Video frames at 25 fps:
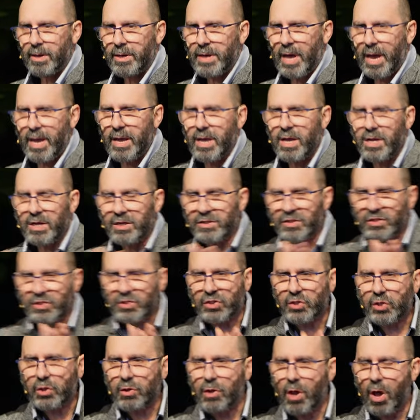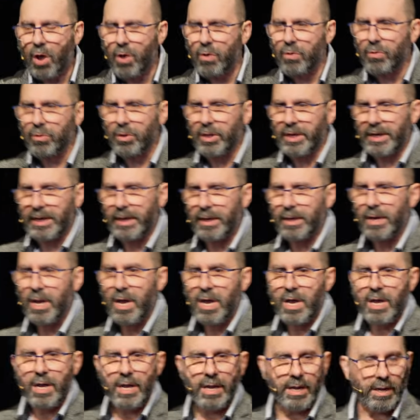Okay? Slowly.
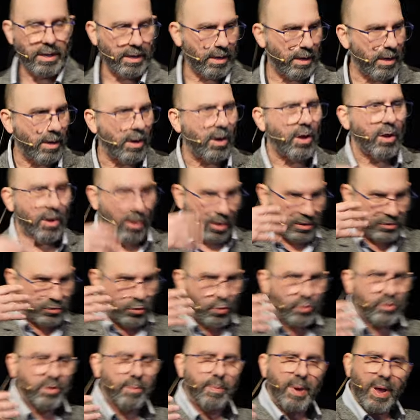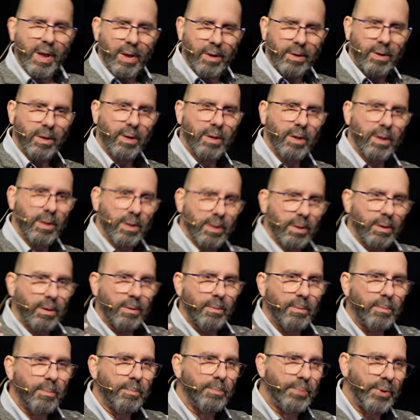I talked about
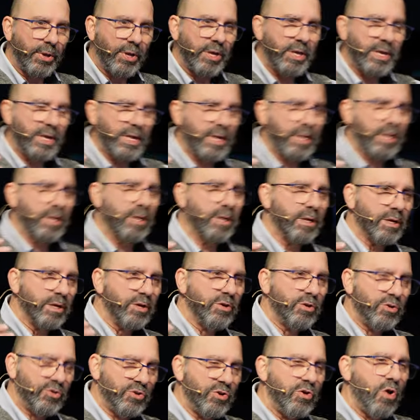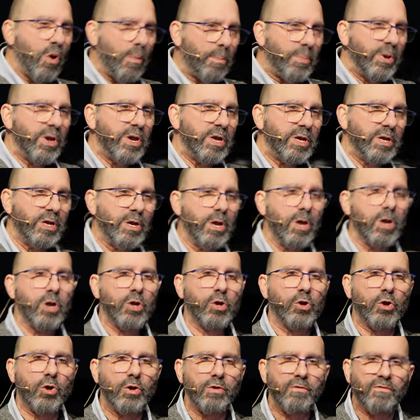not being
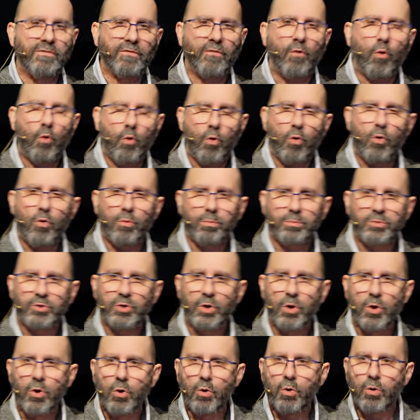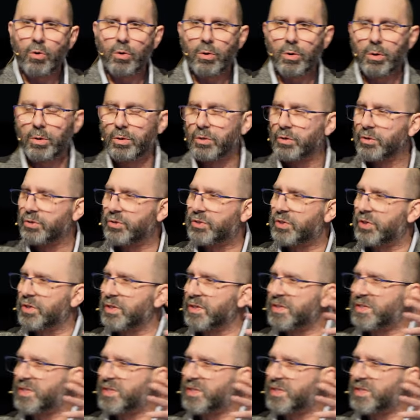conformed to the